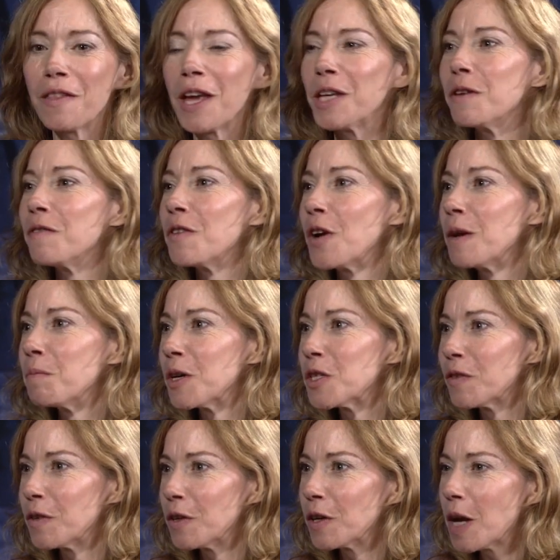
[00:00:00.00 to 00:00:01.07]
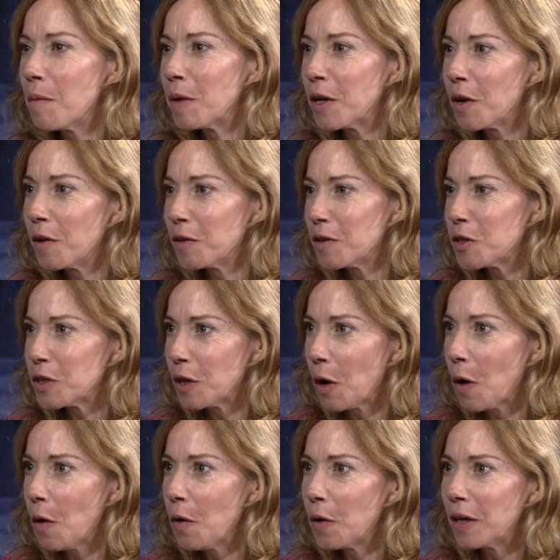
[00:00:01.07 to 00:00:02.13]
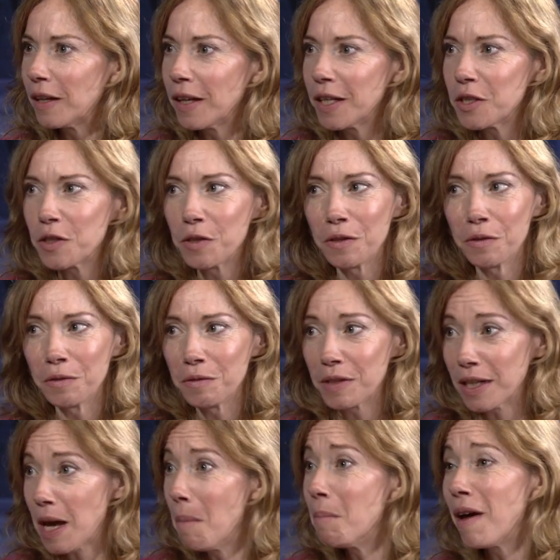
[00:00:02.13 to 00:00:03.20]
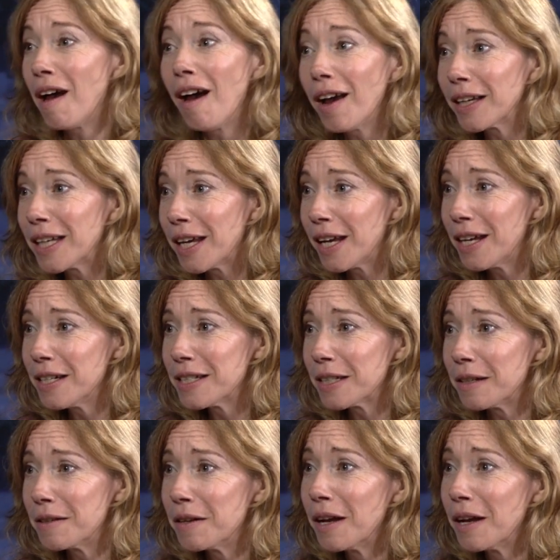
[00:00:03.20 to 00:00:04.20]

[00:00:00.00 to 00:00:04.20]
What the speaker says: to thank you very much for coming on the show, and I'd like you to come back, Kate. And